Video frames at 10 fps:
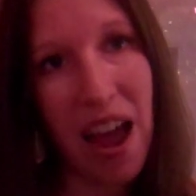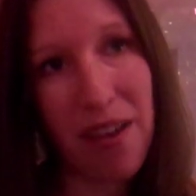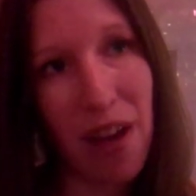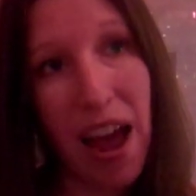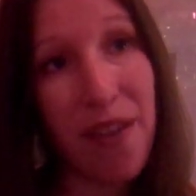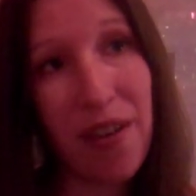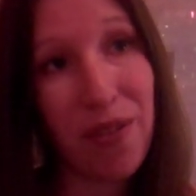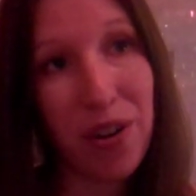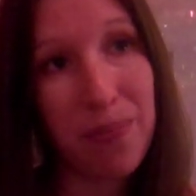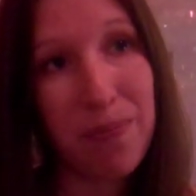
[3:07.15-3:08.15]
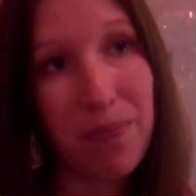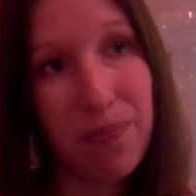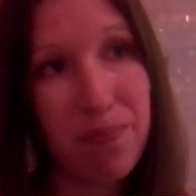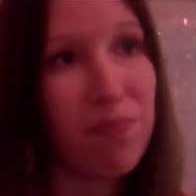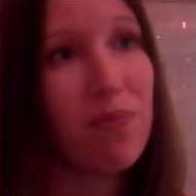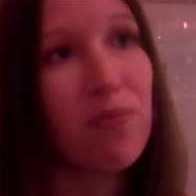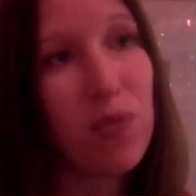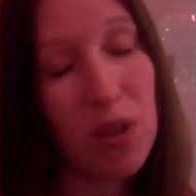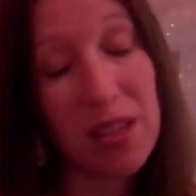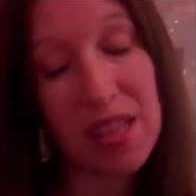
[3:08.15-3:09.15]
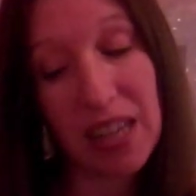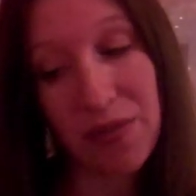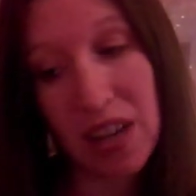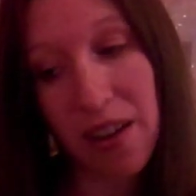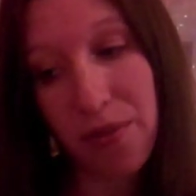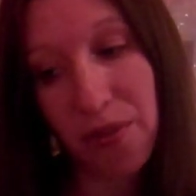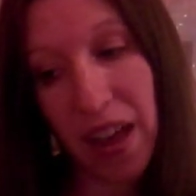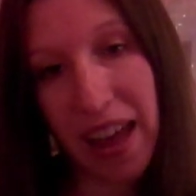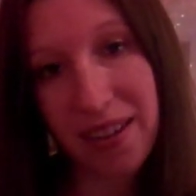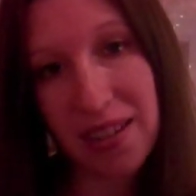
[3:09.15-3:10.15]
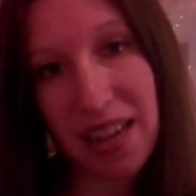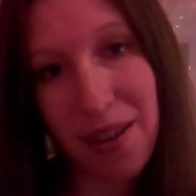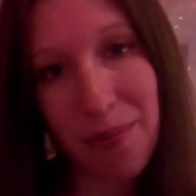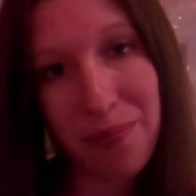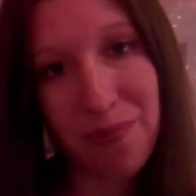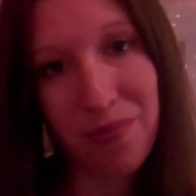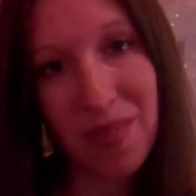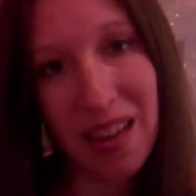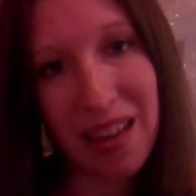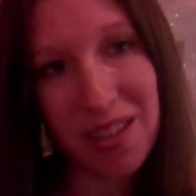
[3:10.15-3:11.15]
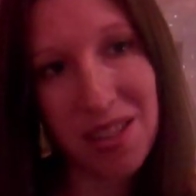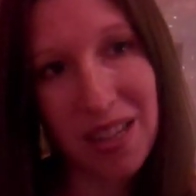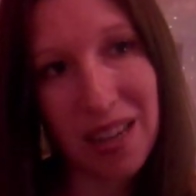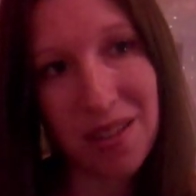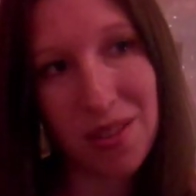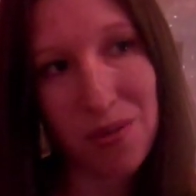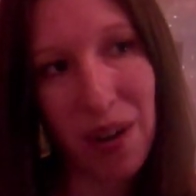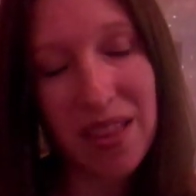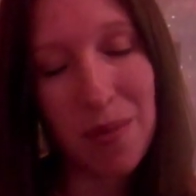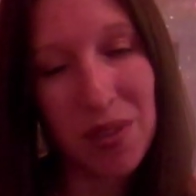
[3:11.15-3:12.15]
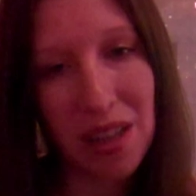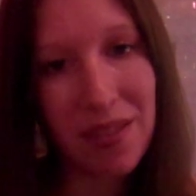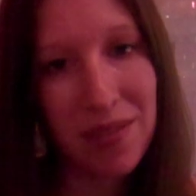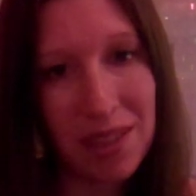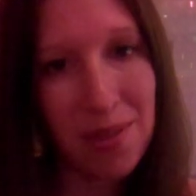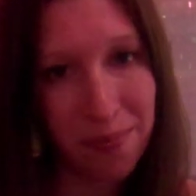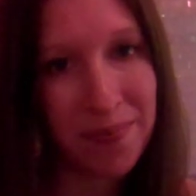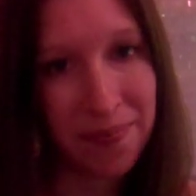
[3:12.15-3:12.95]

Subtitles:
I've ever conceived of, and his scenes write themselves.